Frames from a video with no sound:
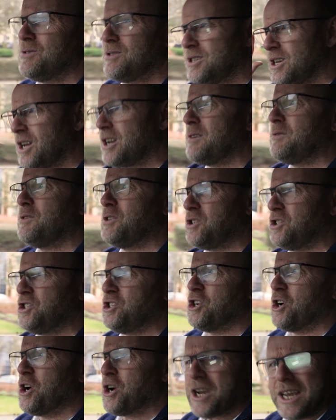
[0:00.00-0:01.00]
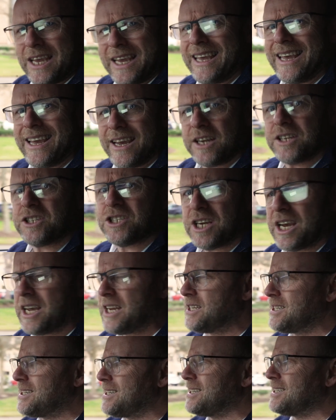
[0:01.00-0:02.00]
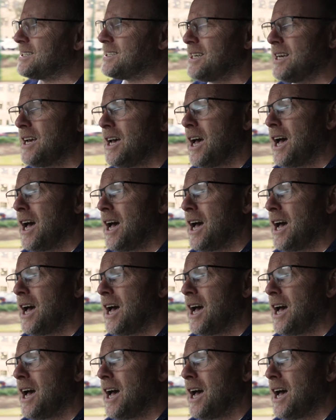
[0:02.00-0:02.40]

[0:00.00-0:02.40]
None of your jerky gear changes